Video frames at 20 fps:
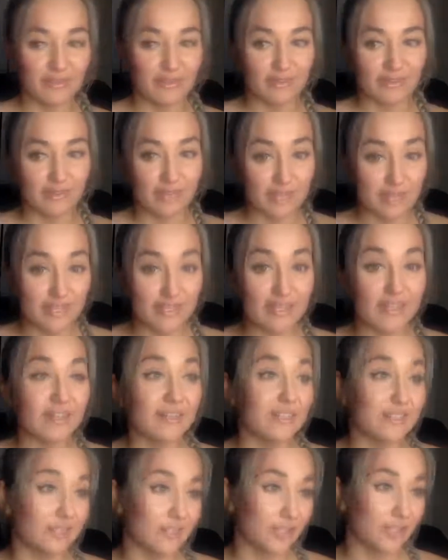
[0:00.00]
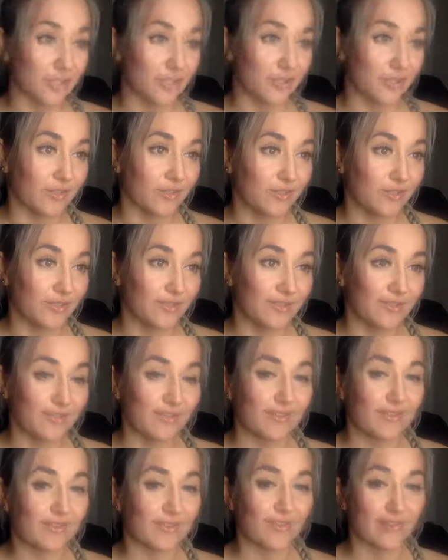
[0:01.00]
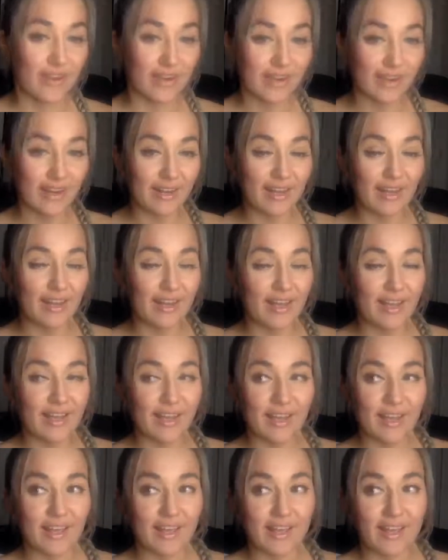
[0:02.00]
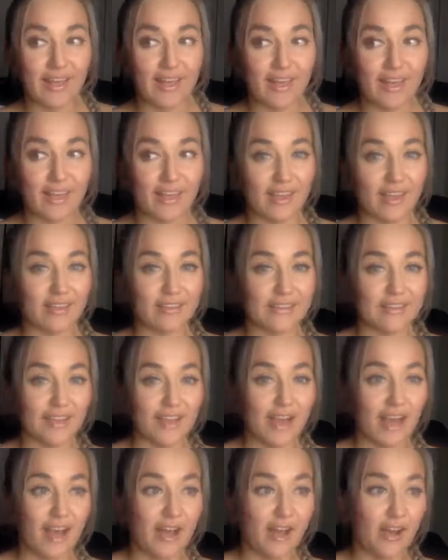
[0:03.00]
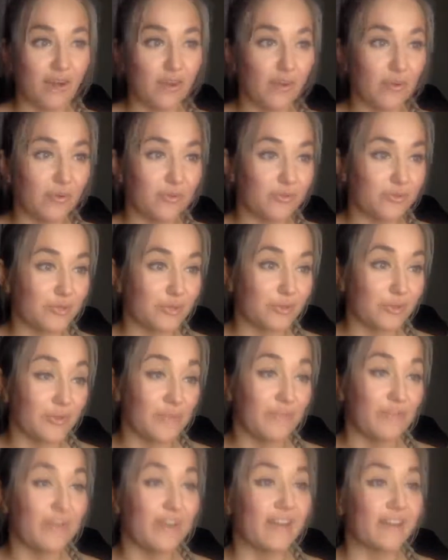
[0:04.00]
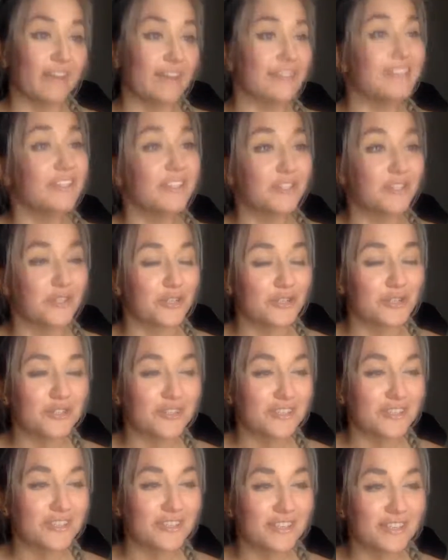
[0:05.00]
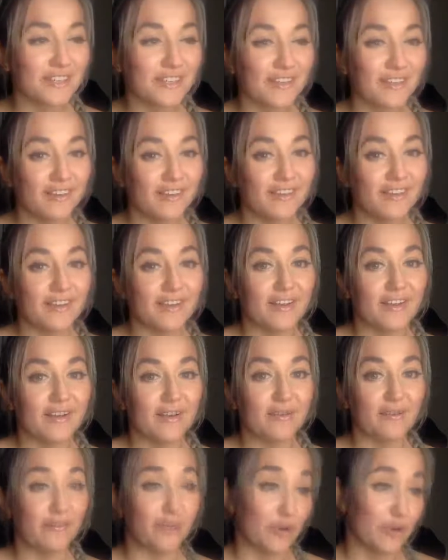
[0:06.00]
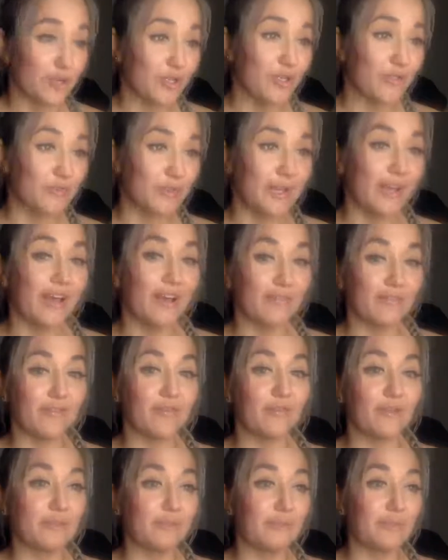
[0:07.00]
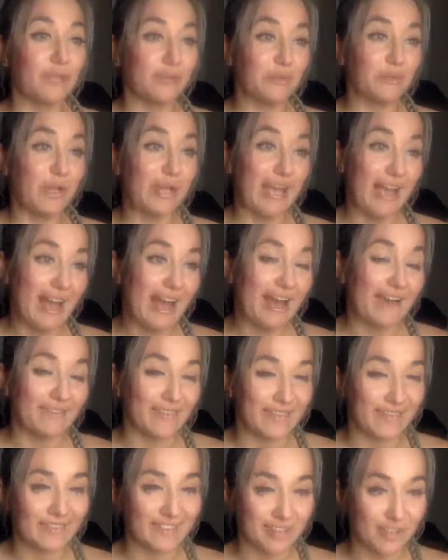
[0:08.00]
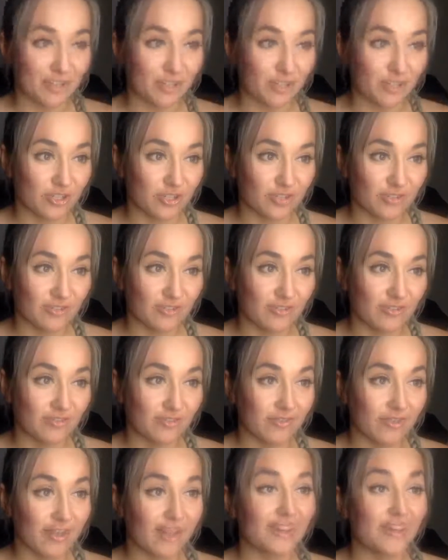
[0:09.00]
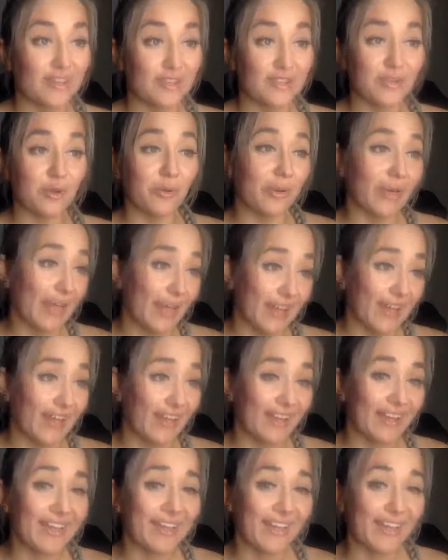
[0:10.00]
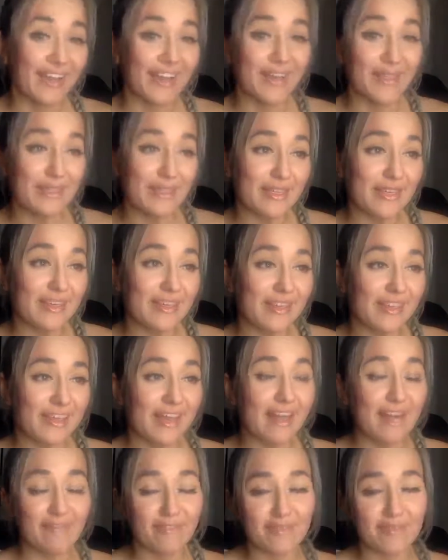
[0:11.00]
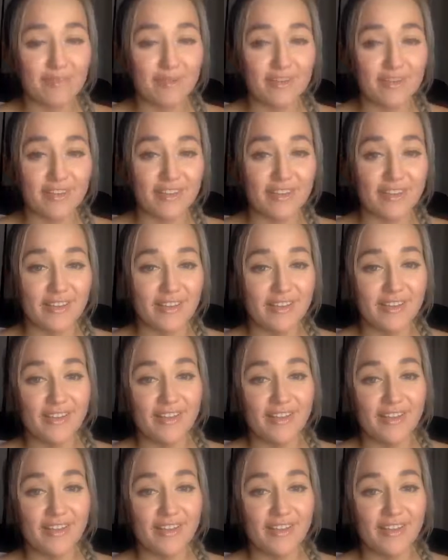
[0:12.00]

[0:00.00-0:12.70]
this is an addiction, right? And how do we fight addictions? First, we have to admit we have an addiction, right? It's okay. I think everybody